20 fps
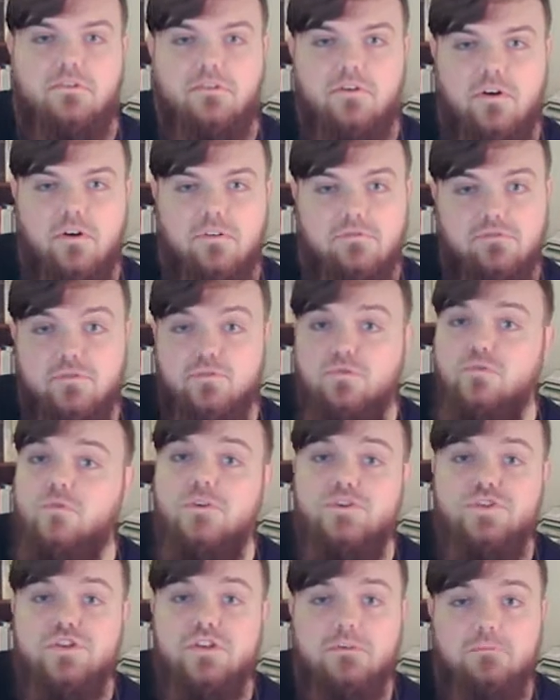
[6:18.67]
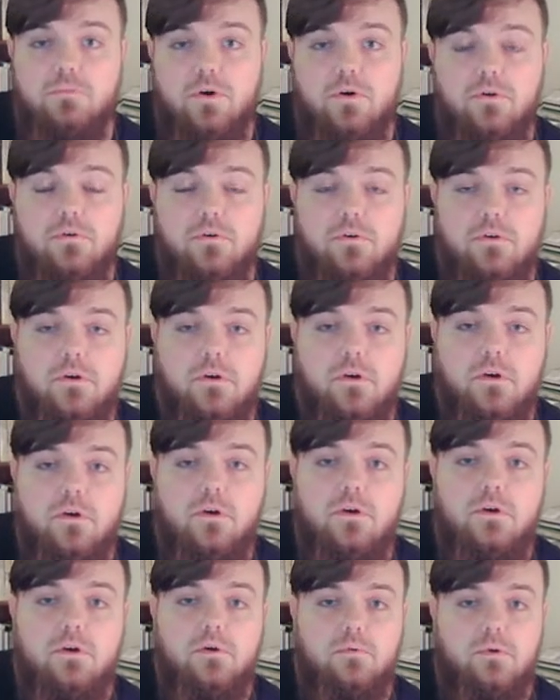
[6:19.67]
of the Phrygian mode.
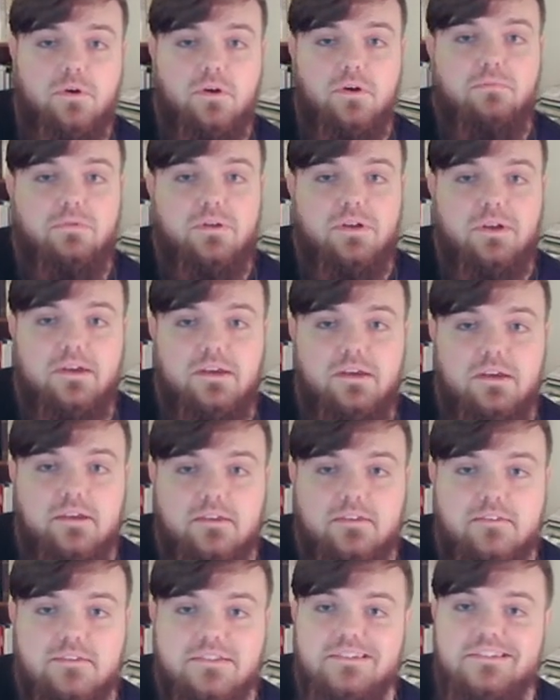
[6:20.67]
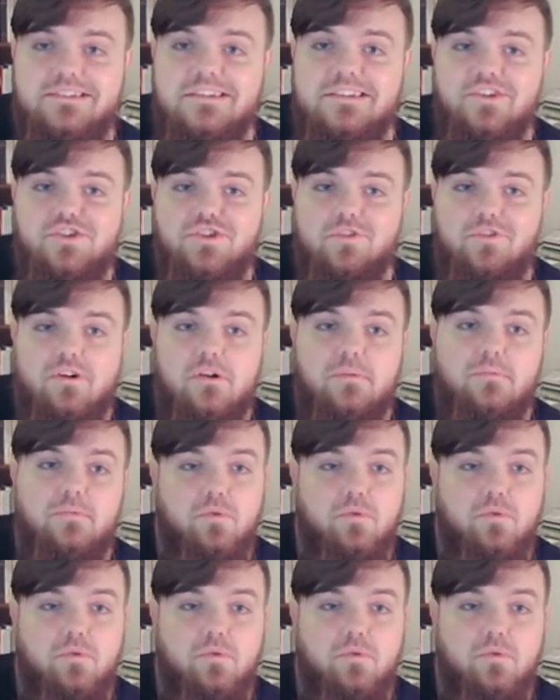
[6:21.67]
We're going to play the C sharp